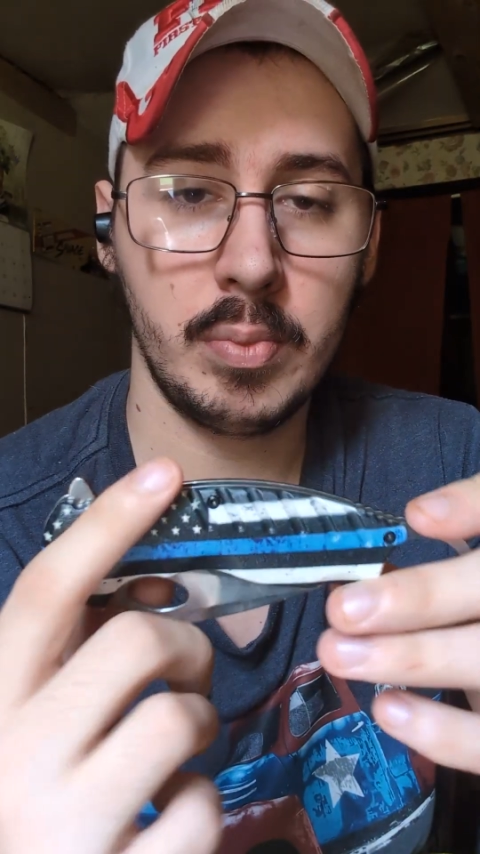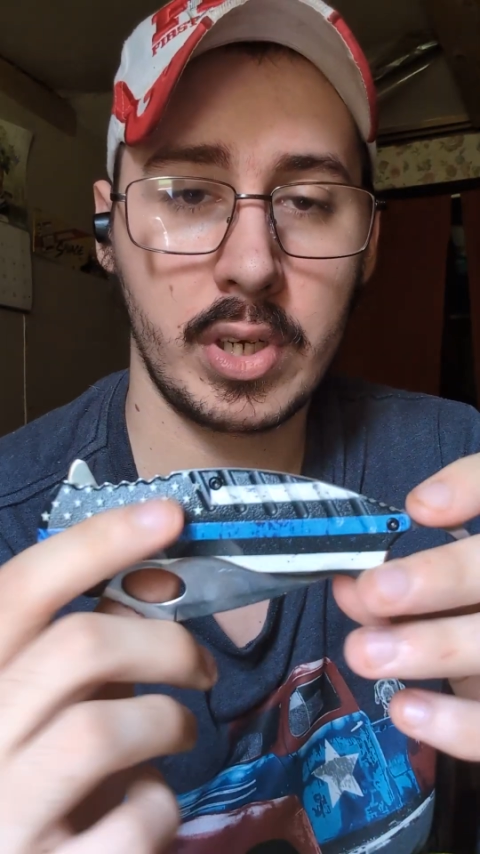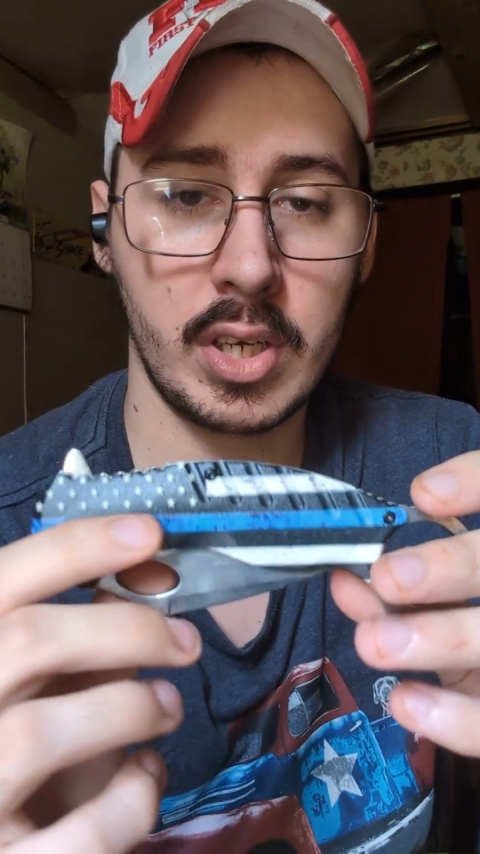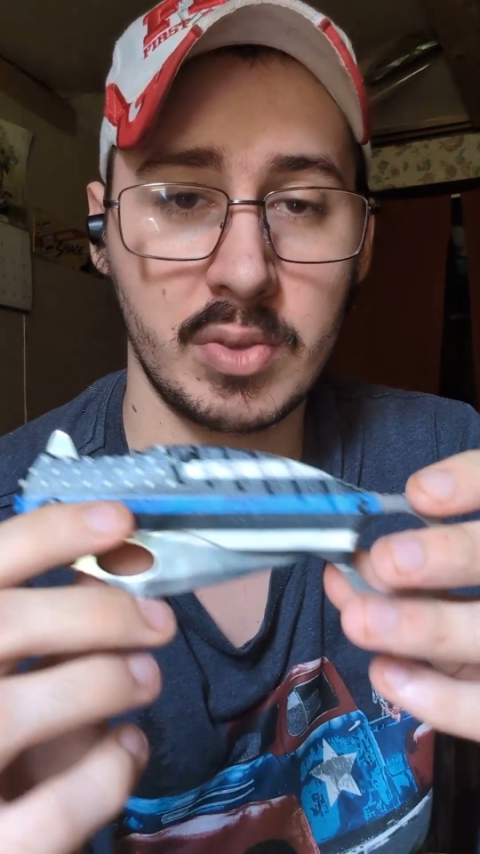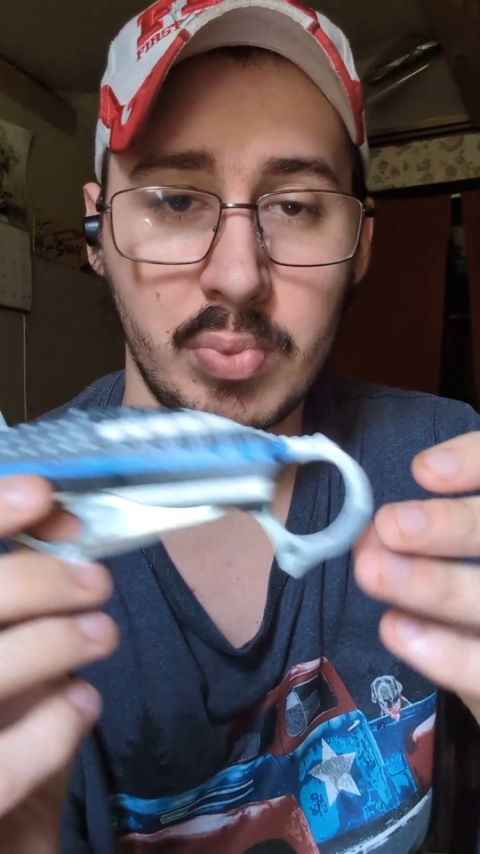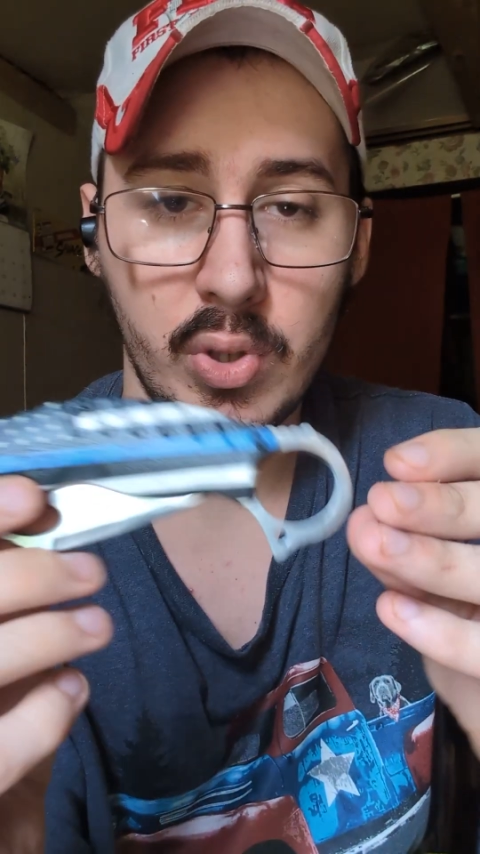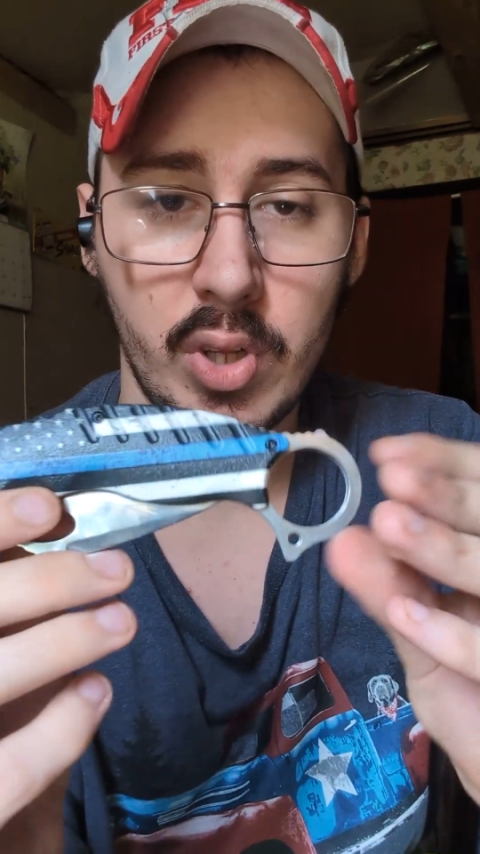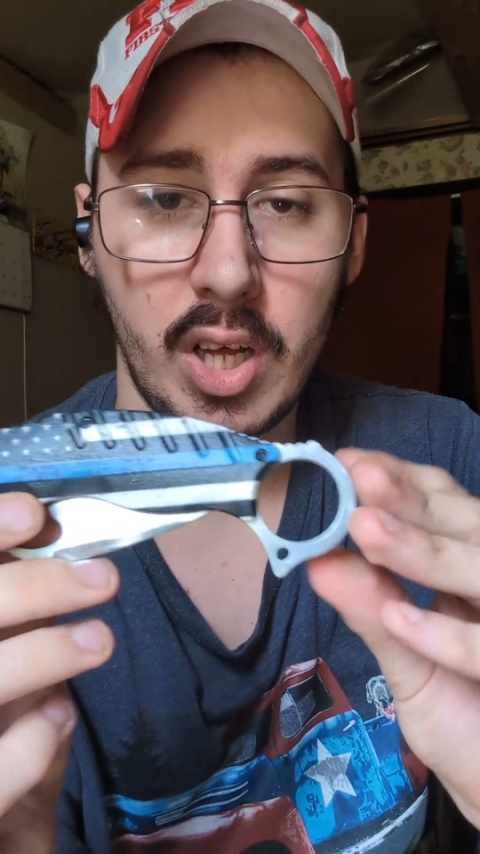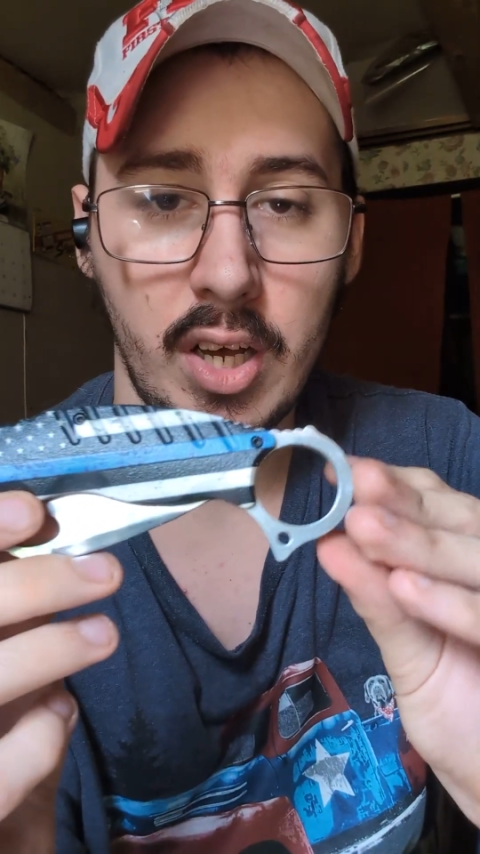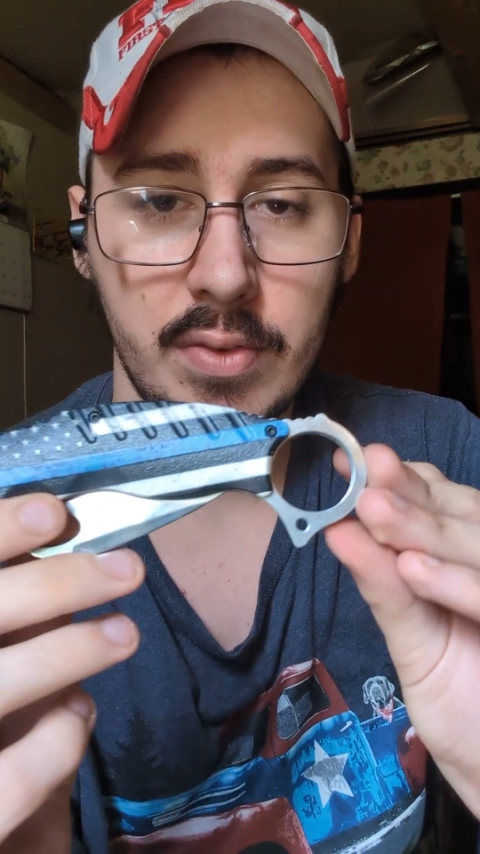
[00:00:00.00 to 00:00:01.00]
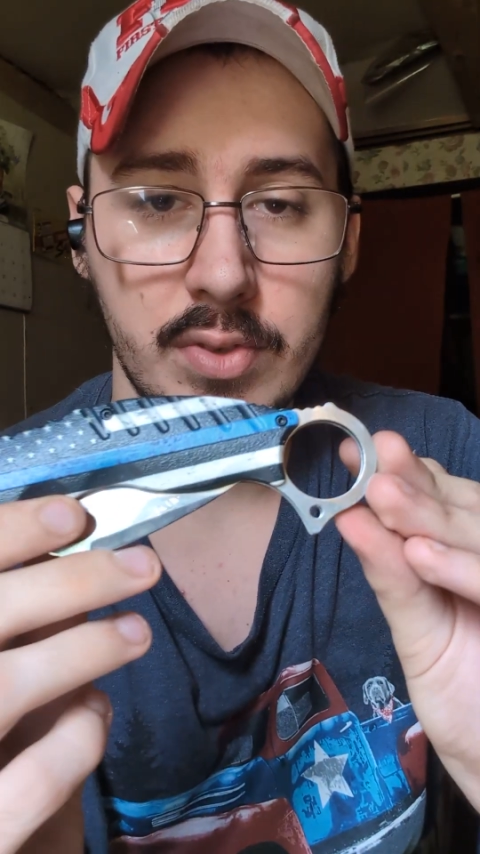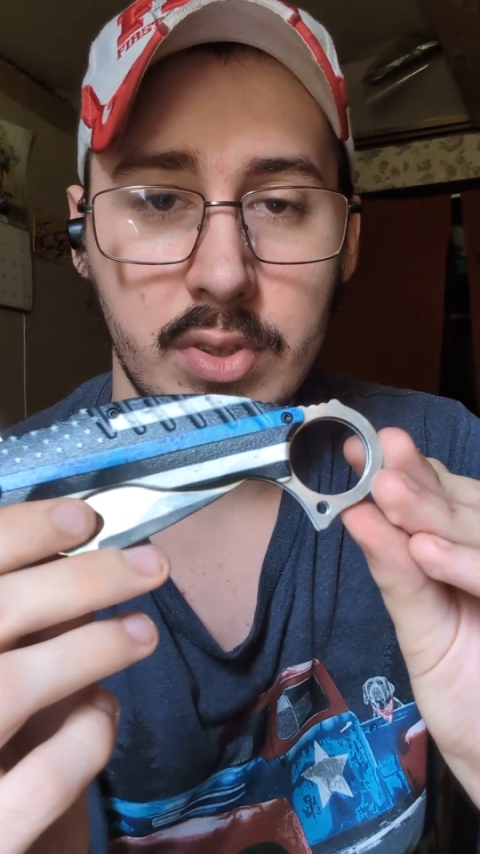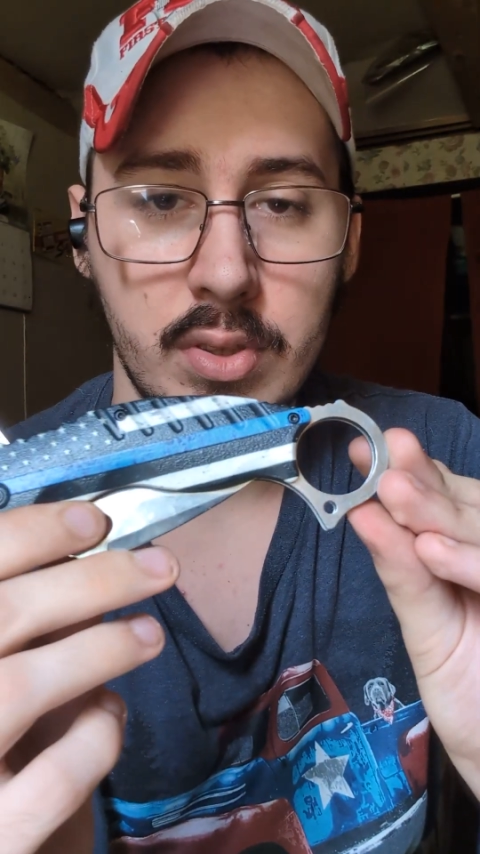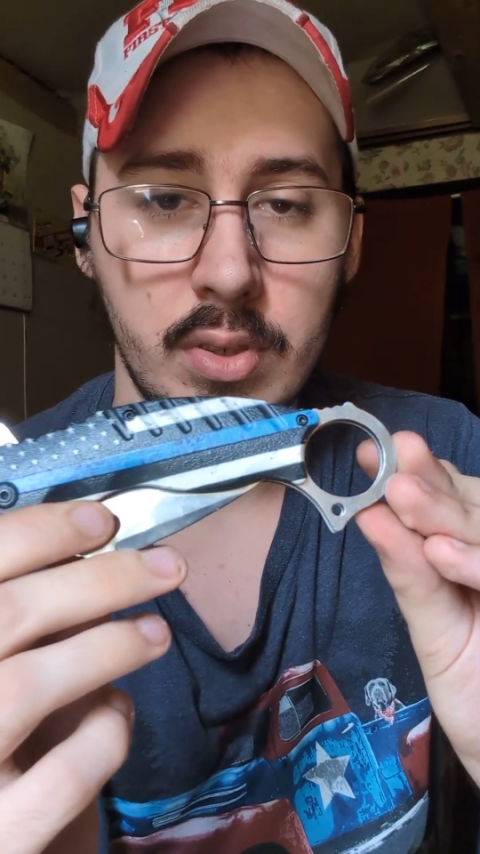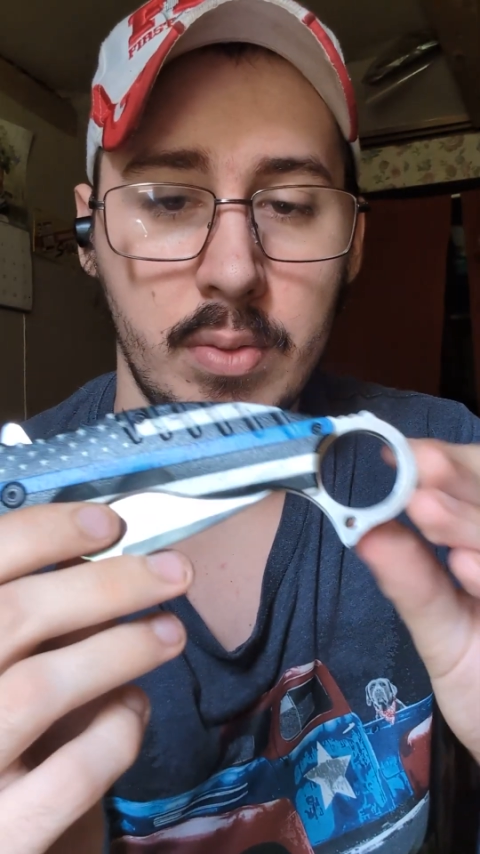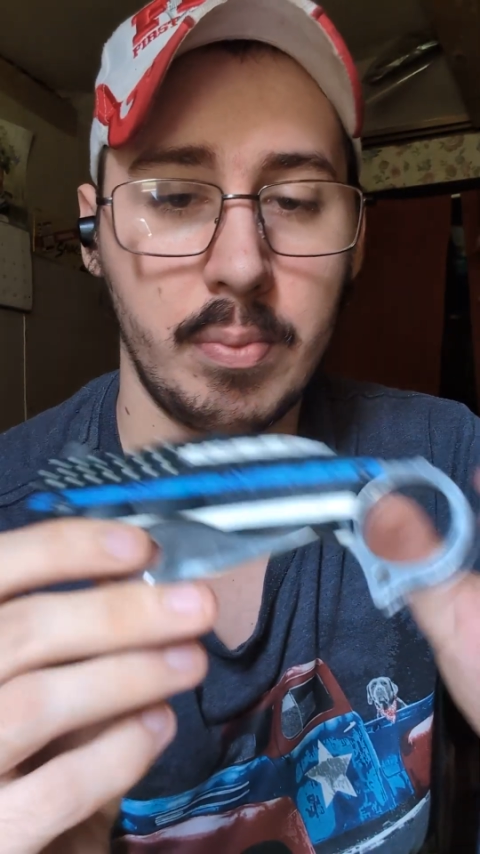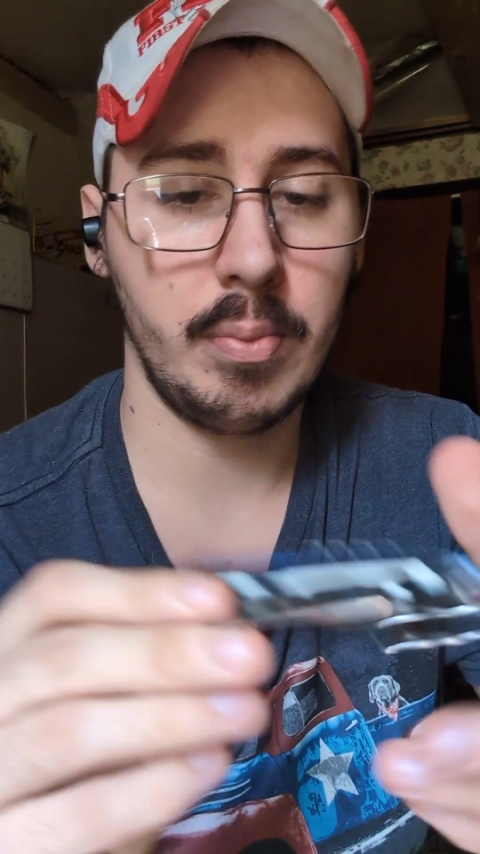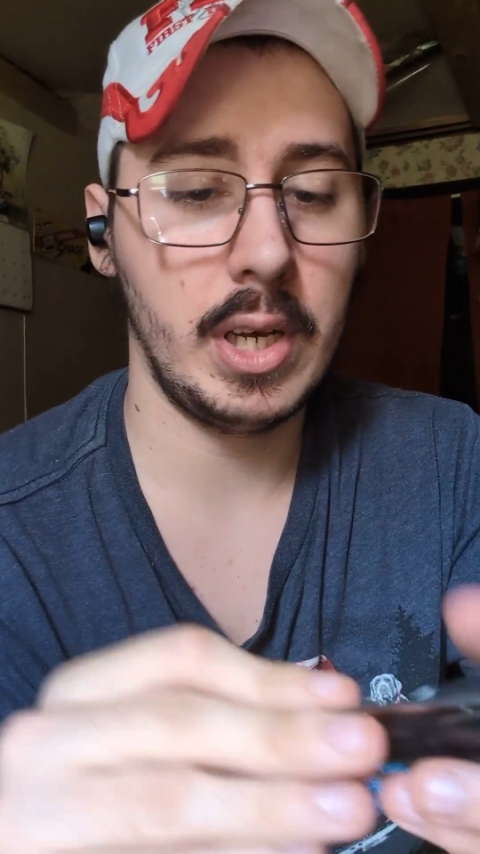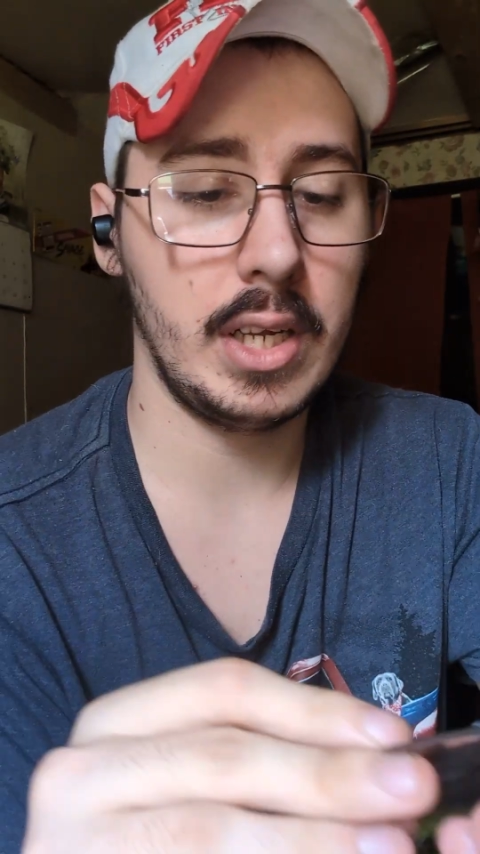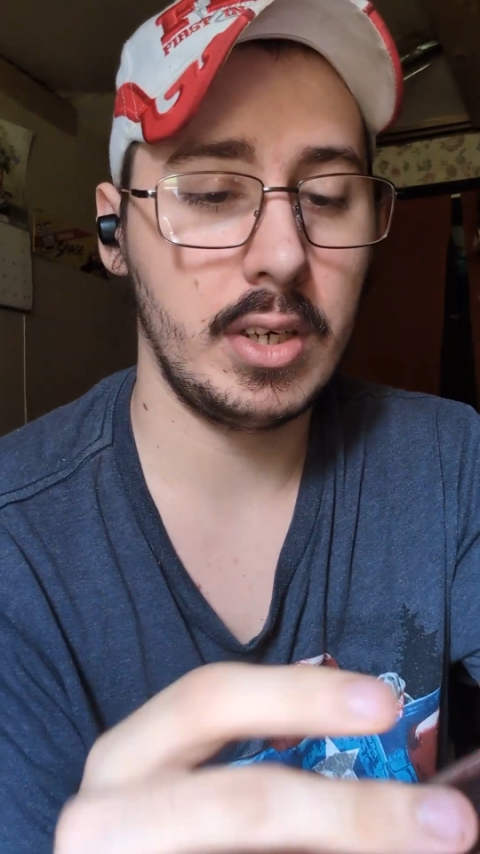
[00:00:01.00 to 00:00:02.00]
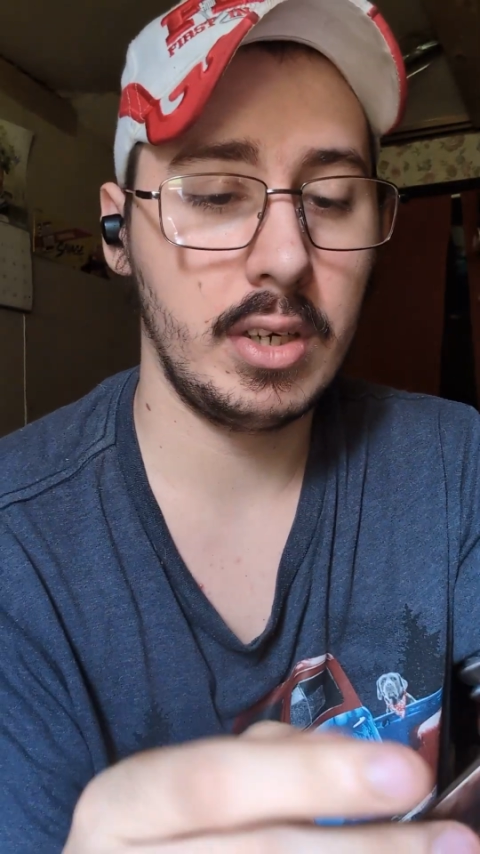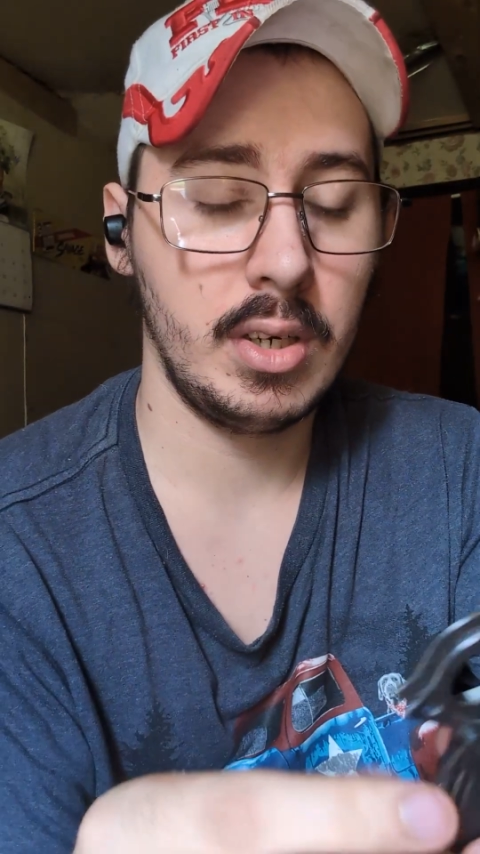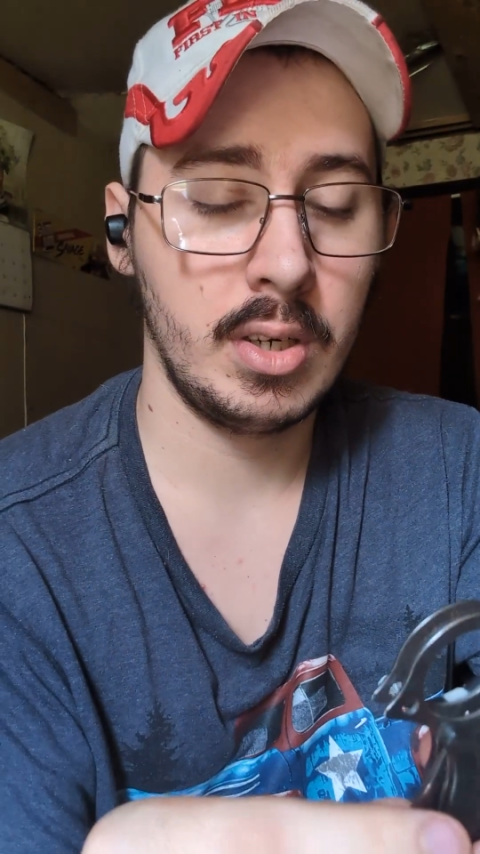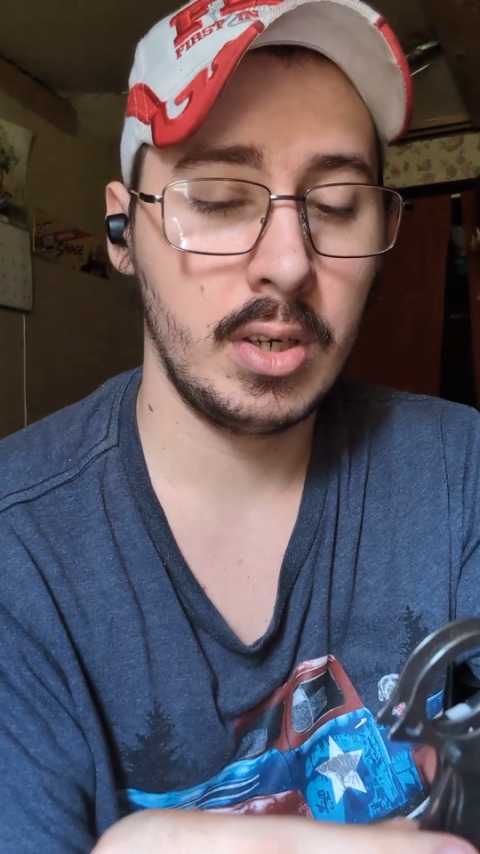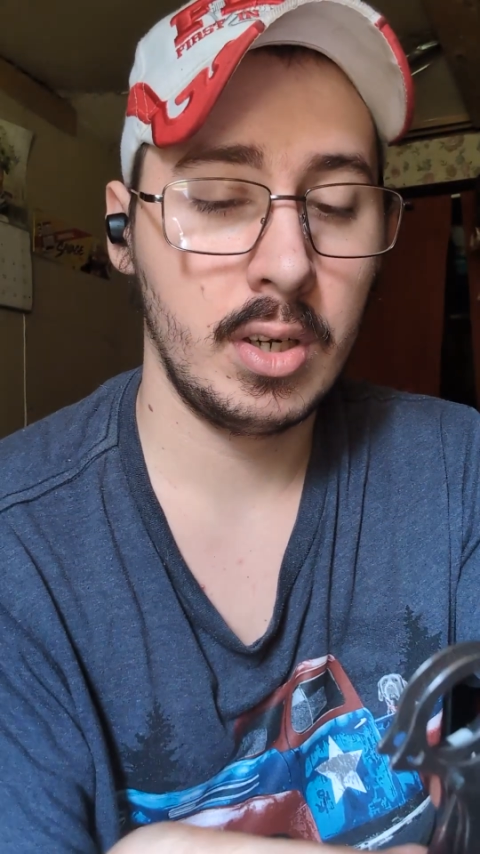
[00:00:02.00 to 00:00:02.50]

because blue lives matter,